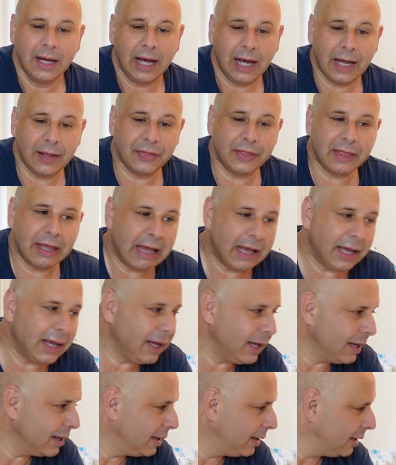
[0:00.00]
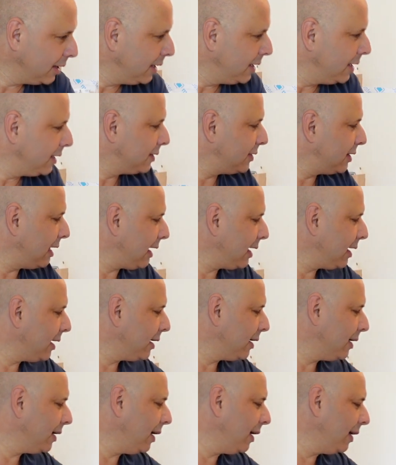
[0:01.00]
And
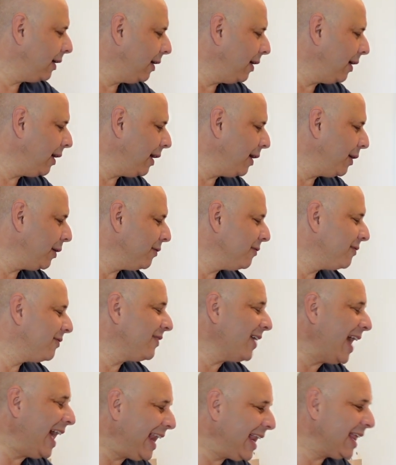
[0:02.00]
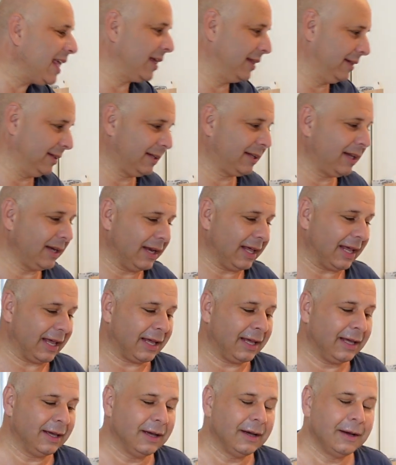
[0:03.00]
they
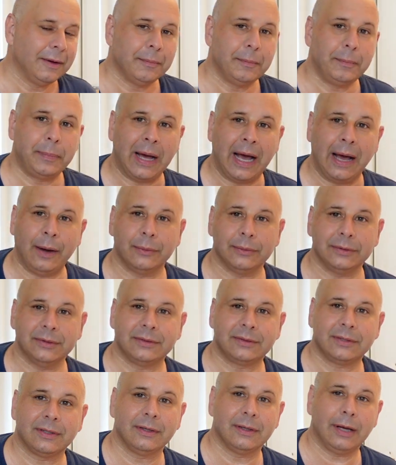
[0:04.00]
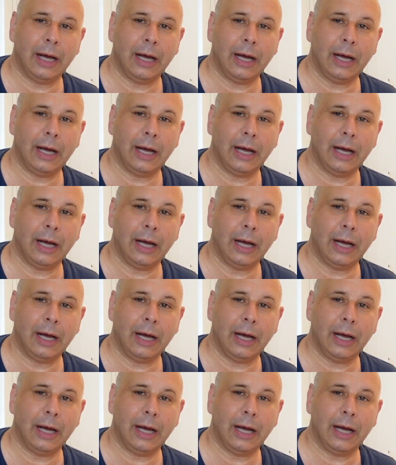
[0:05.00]
valiantly bound